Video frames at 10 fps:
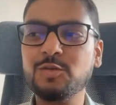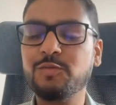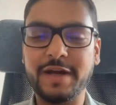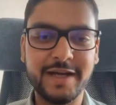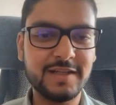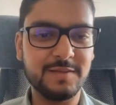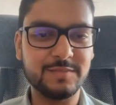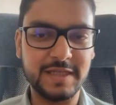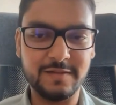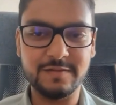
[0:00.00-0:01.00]
to find
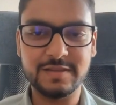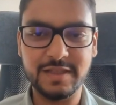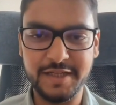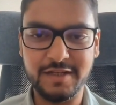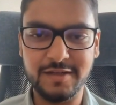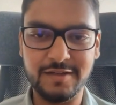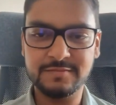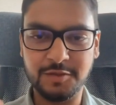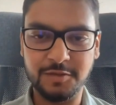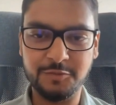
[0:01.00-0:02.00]
themselves in
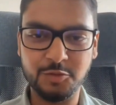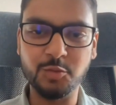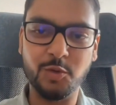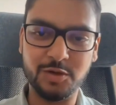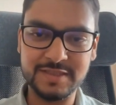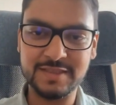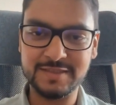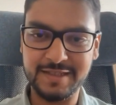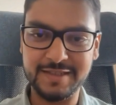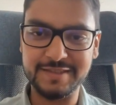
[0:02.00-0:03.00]
sort of two boats
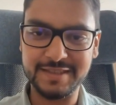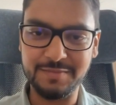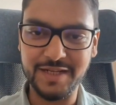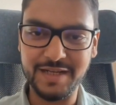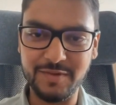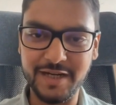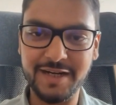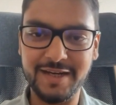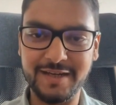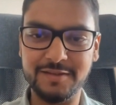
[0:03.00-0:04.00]
at the same time, right?
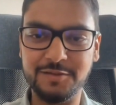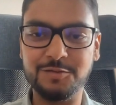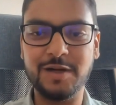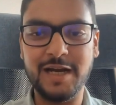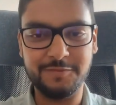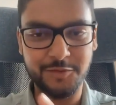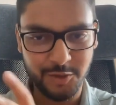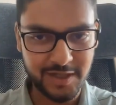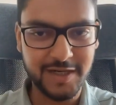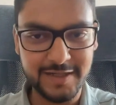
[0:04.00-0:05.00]
Like you have
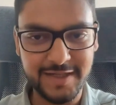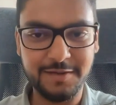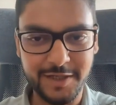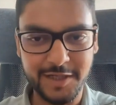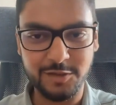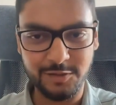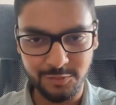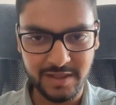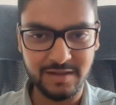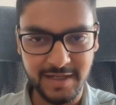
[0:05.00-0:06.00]
your country where you're
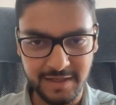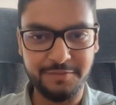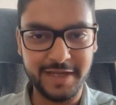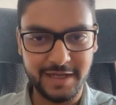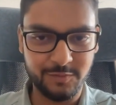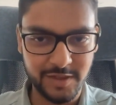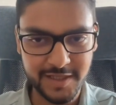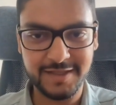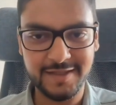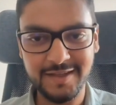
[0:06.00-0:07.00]
living and
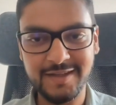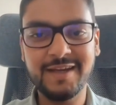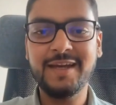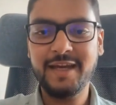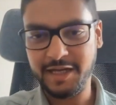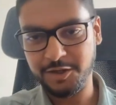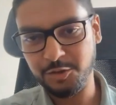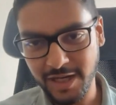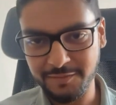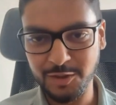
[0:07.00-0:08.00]
working, and you
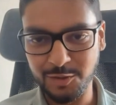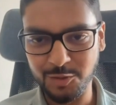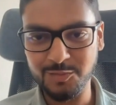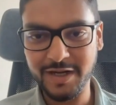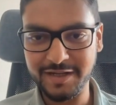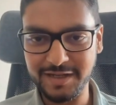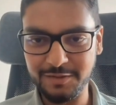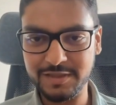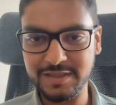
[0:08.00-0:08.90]
have your home country, which